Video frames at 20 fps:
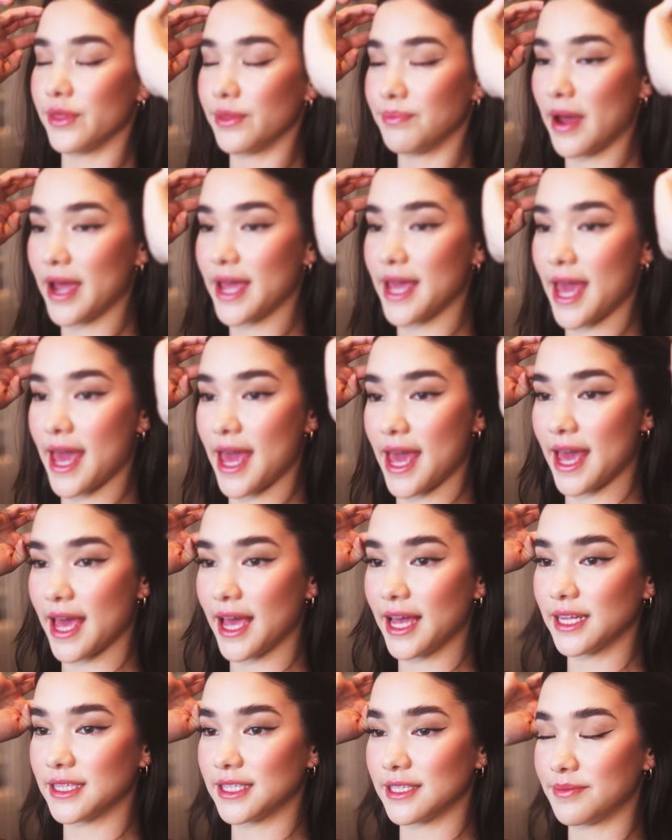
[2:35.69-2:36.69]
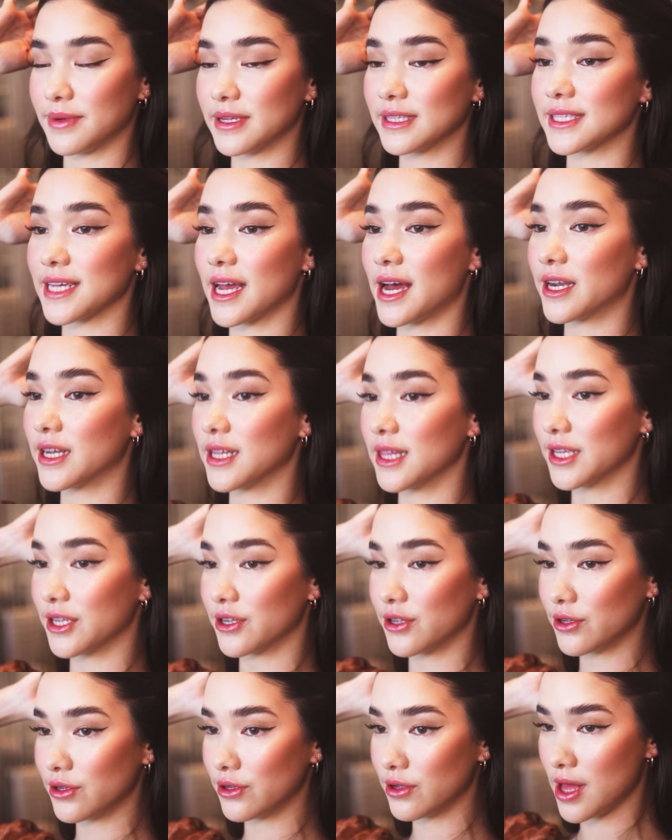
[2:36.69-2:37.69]
my hair, dipping down a
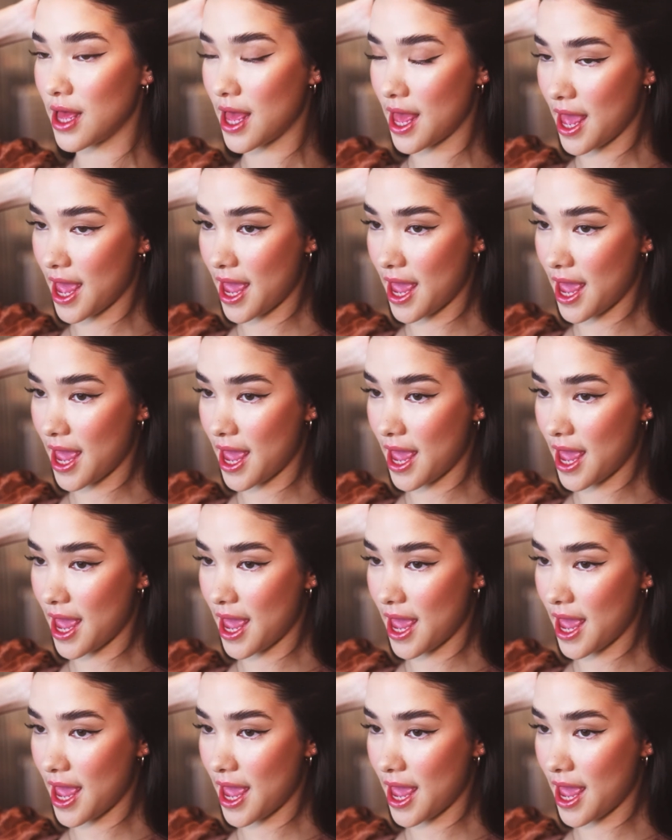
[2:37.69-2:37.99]
little